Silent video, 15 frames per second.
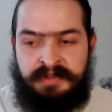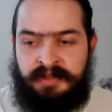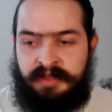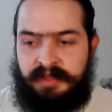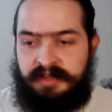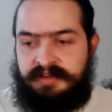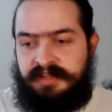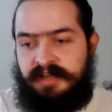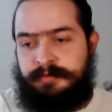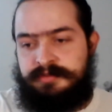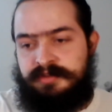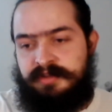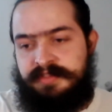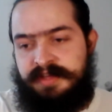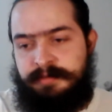And yeah, with
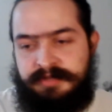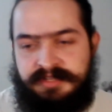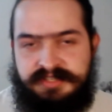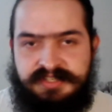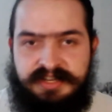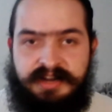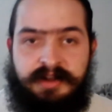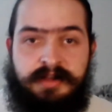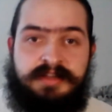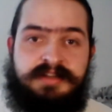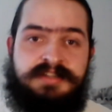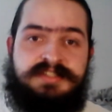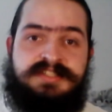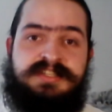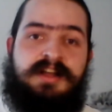all that being said, I'll uh,
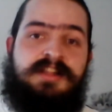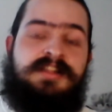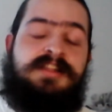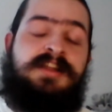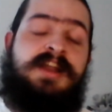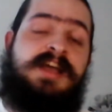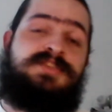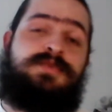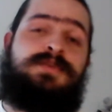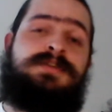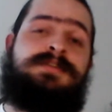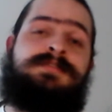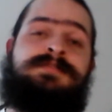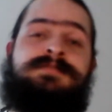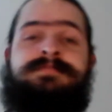see y'all in the next one.
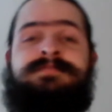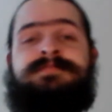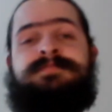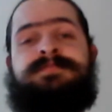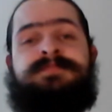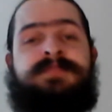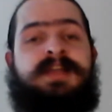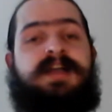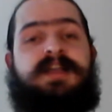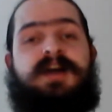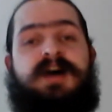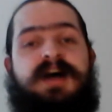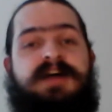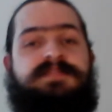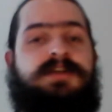
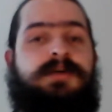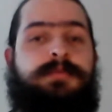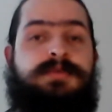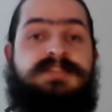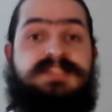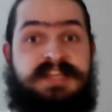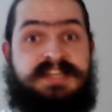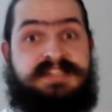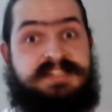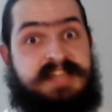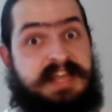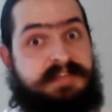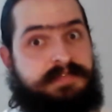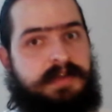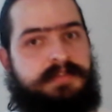I have a good one. Stay
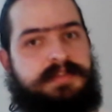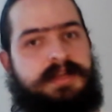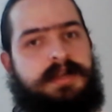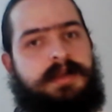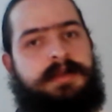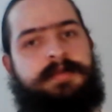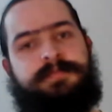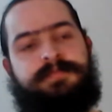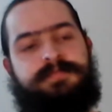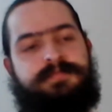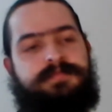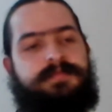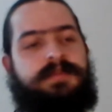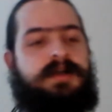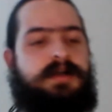safe out there.
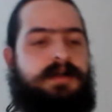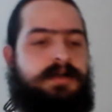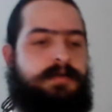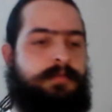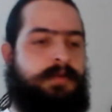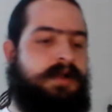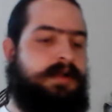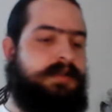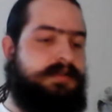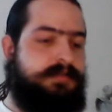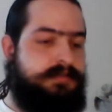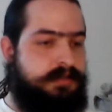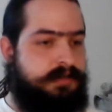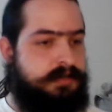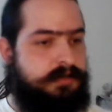Uh, wear
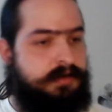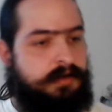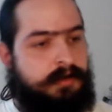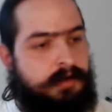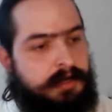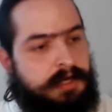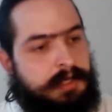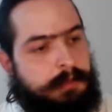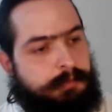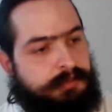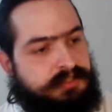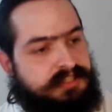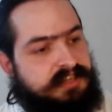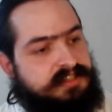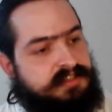your
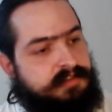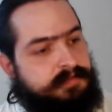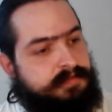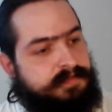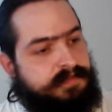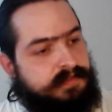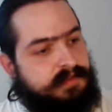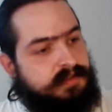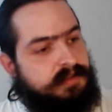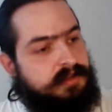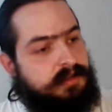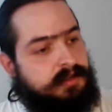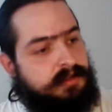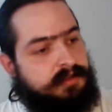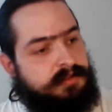protective
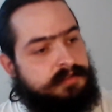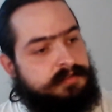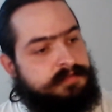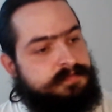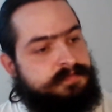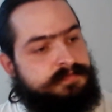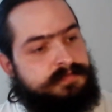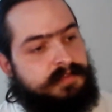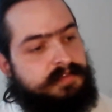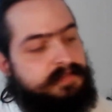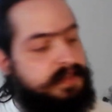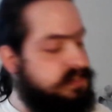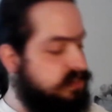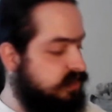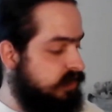uh,
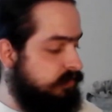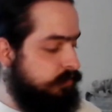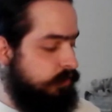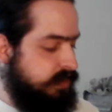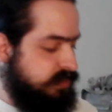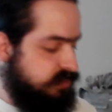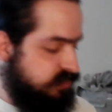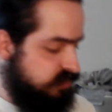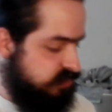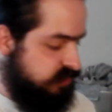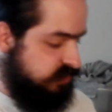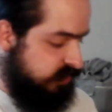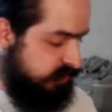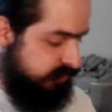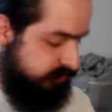face coverings and
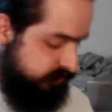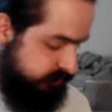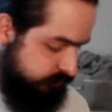stuff.